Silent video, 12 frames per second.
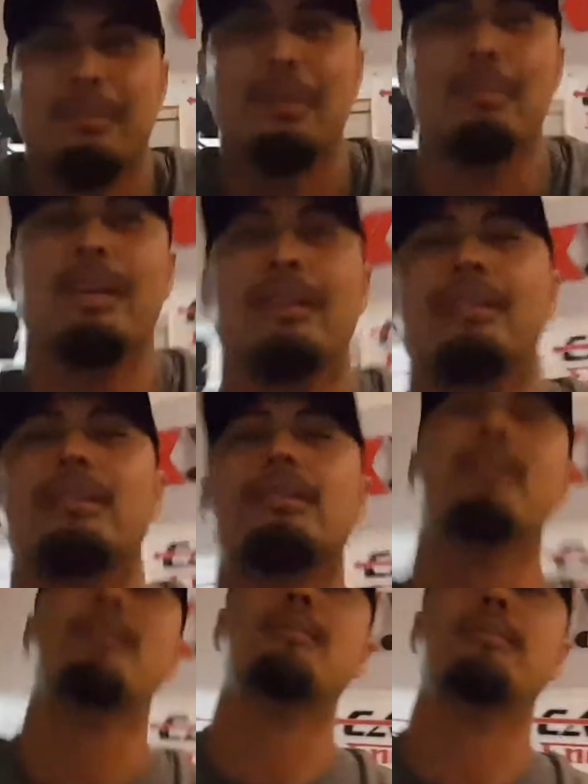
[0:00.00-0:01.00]
My banner
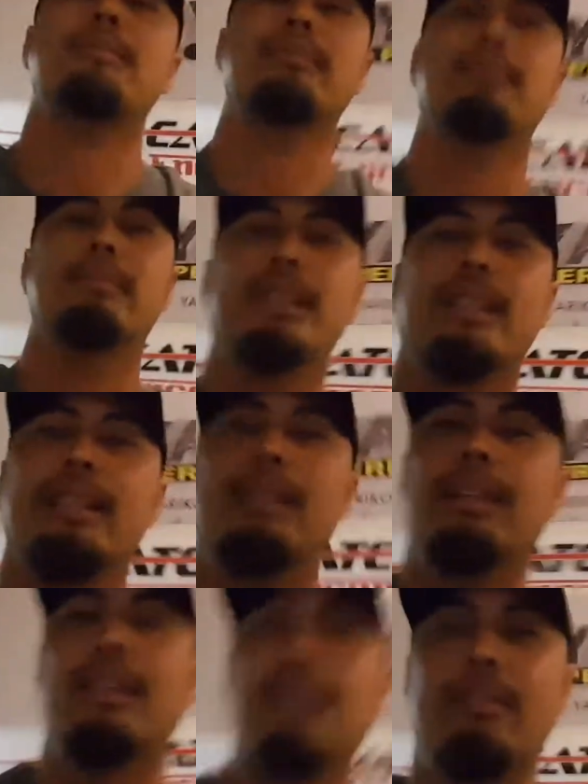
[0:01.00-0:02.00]
is up.
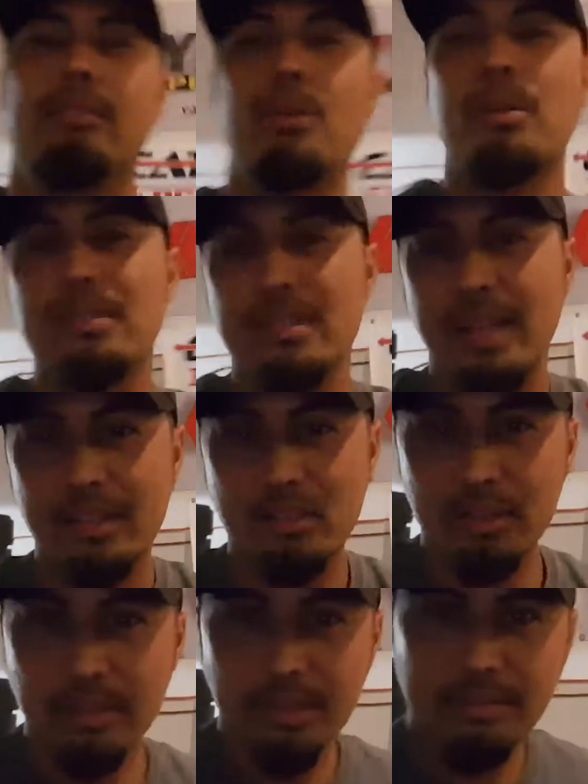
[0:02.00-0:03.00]
And of course,
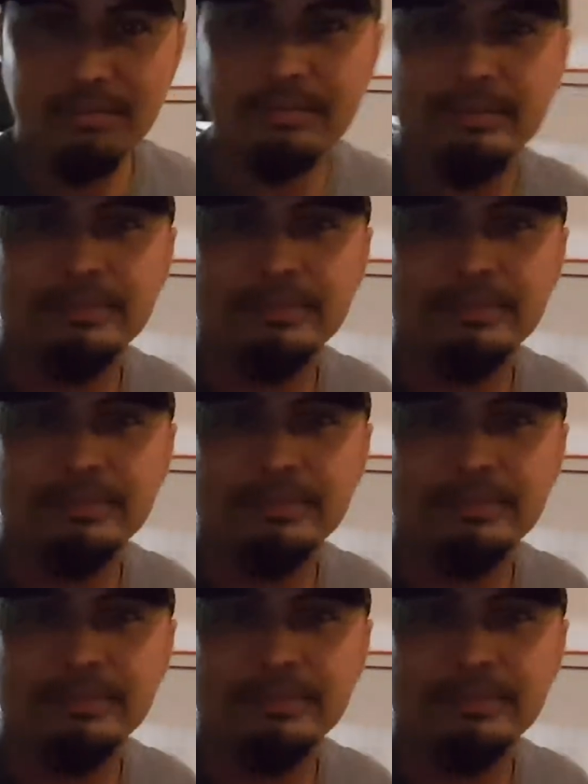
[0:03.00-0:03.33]
naturally,